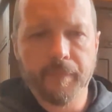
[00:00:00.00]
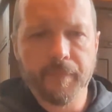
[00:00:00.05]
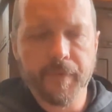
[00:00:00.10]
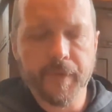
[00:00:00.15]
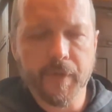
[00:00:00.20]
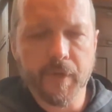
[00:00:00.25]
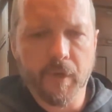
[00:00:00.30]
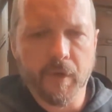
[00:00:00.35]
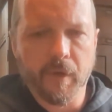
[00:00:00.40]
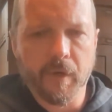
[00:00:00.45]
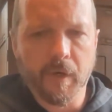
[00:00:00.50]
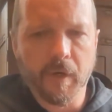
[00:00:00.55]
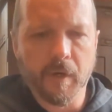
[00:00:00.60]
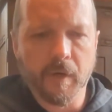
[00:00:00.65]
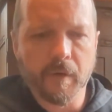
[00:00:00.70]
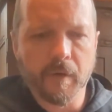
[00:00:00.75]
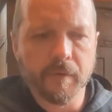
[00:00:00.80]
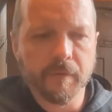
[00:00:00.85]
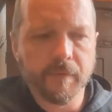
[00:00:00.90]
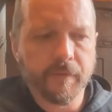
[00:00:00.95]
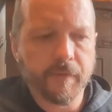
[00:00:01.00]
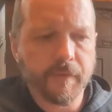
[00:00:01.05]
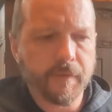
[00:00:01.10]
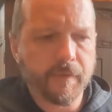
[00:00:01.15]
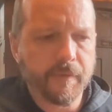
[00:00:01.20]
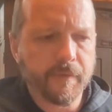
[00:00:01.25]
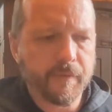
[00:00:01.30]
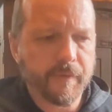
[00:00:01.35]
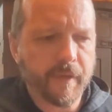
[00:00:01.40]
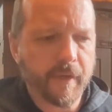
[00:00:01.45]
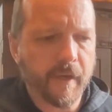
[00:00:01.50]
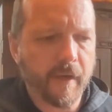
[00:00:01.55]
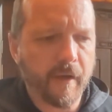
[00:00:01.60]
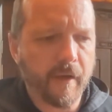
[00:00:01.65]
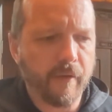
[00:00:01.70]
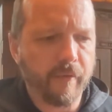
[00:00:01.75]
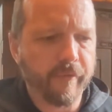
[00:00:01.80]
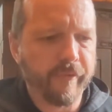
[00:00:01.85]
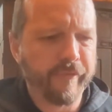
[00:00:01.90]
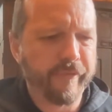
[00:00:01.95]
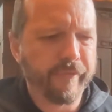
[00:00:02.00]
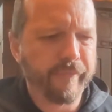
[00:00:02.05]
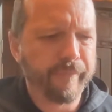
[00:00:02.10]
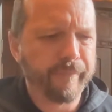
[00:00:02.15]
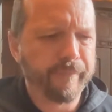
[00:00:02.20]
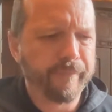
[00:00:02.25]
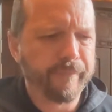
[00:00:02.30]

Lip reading: that have